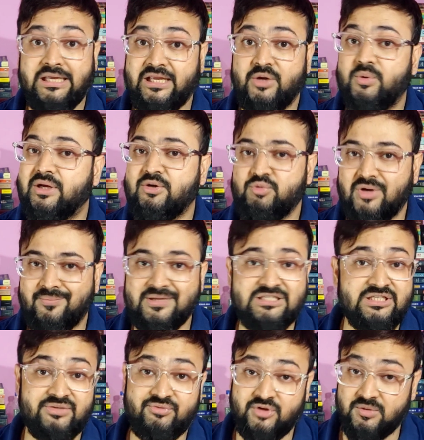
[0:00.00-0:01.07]
You can do
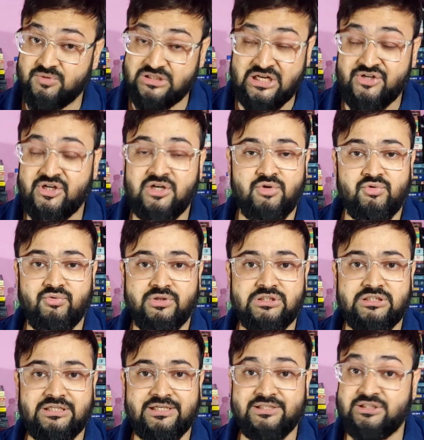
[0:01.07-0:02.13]
MSc from central
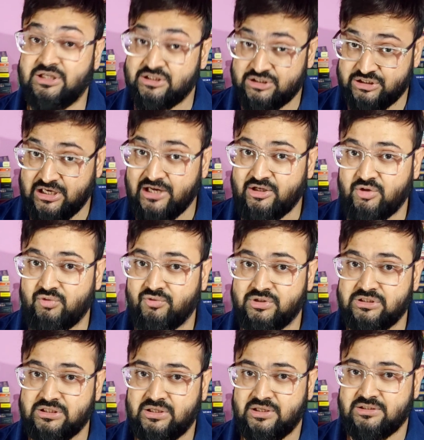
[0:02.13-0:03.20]
universities, state
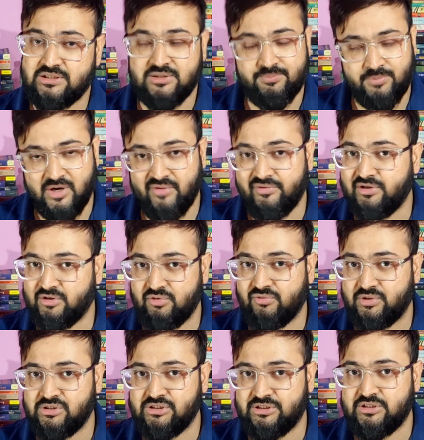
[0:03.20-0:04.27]
universities, and private
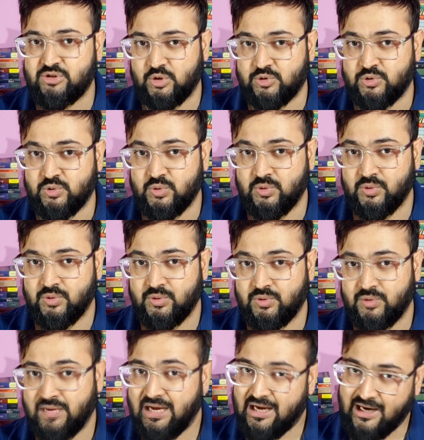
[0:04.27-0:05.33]
universities also.
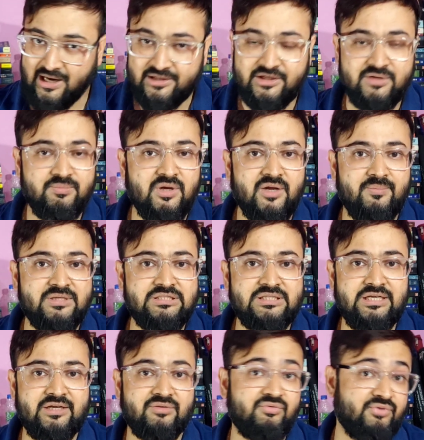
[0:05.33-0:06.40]
I did my
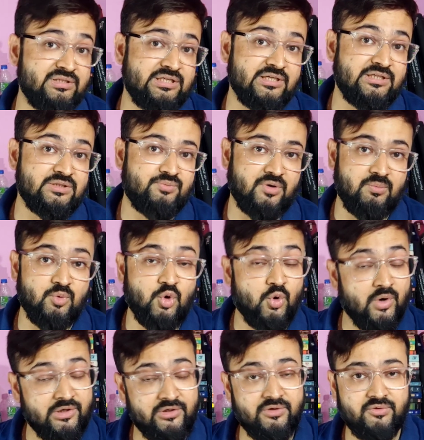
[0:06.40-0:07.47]
MSc in physics from
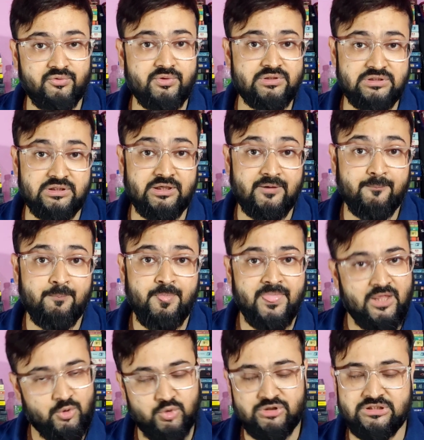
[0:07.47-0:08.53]
Guwahati University,
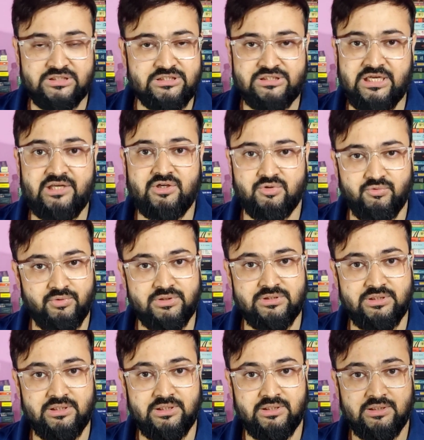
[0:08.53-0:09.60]
which is a state
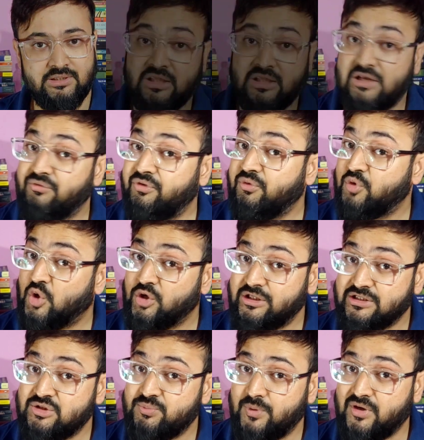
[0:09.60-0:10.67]
university. If you got
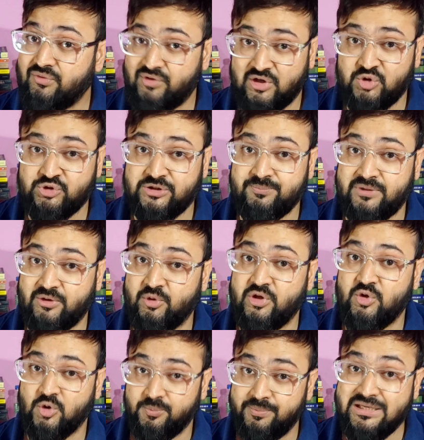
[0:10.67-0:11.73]
Inspire Fellowship
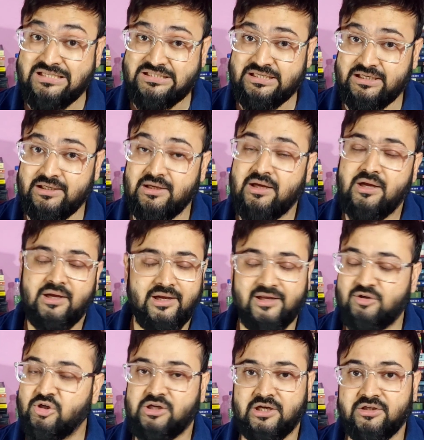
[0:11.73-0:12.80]
during your BSc,
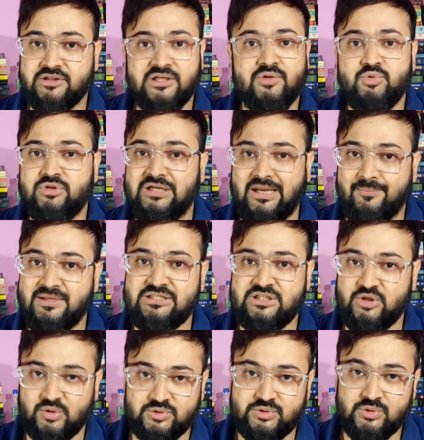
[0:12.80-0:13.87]
it will continue till
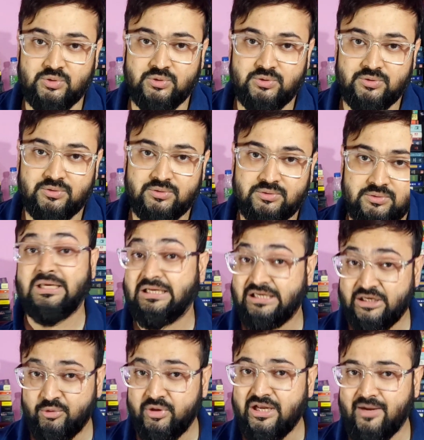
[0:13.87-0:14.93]
MSc also.
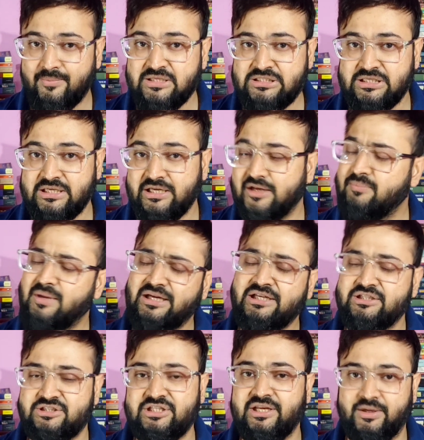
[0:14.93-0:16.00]
During MSc, in many
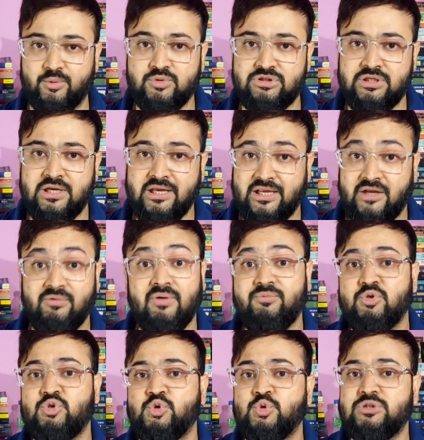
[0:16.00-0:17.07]
institutes, you have
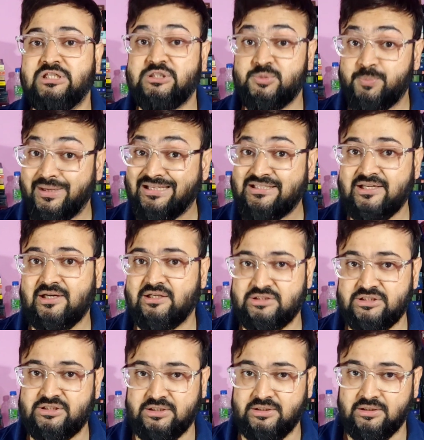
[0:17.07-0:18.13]
to choose a
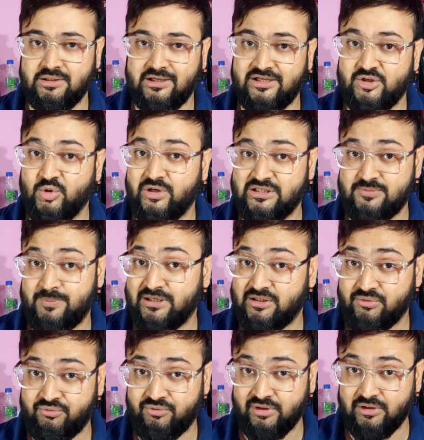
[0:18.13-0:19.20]
specialization in your
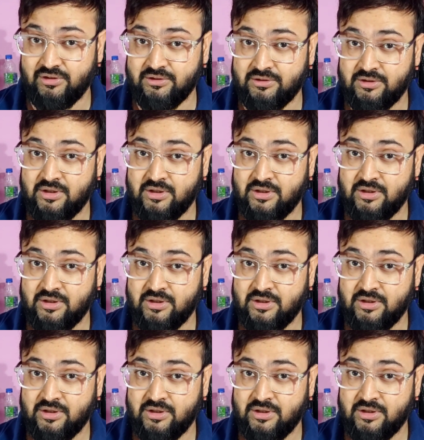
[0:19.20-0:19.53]
respective field.